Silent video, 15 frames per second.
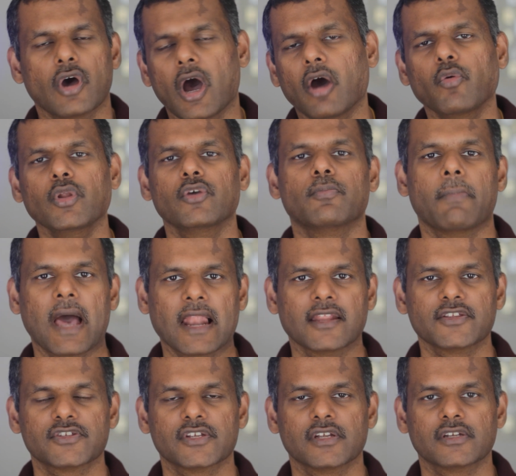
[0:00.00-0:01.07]
how do you
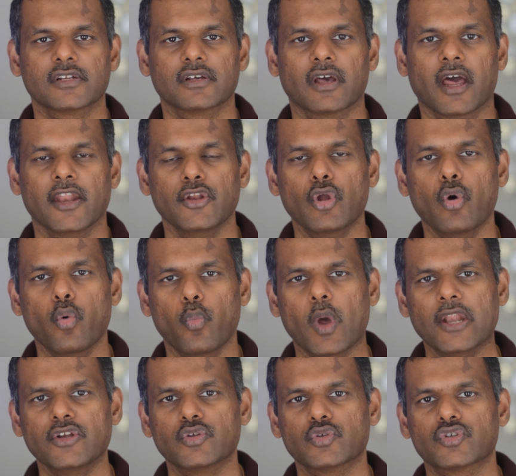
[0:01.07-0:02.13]
balance it and know
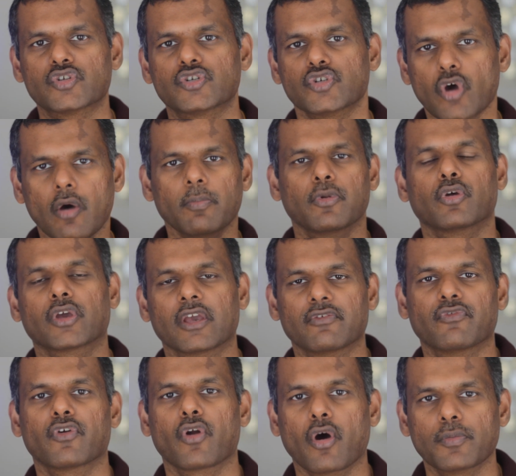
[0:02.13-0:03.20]
when to stop looking
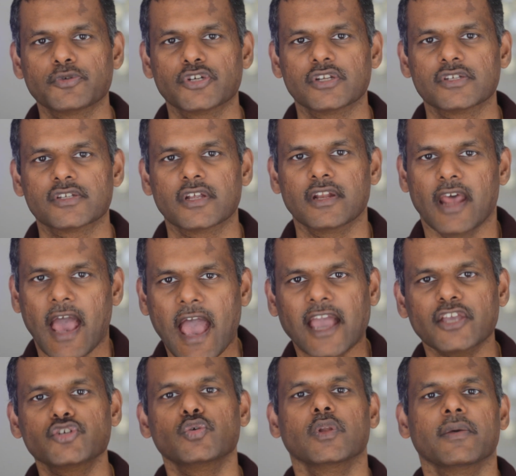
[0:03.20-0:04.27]
for options and
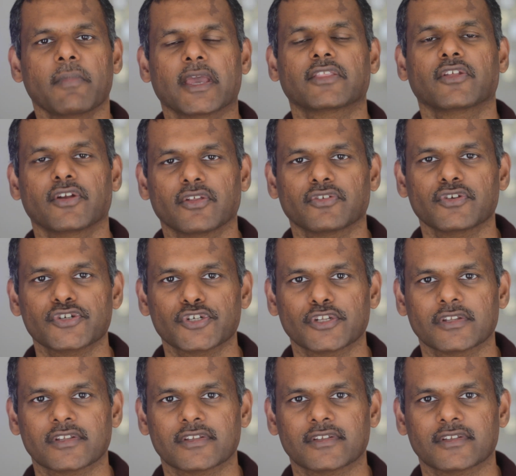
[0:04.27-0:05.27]
actually make the decision?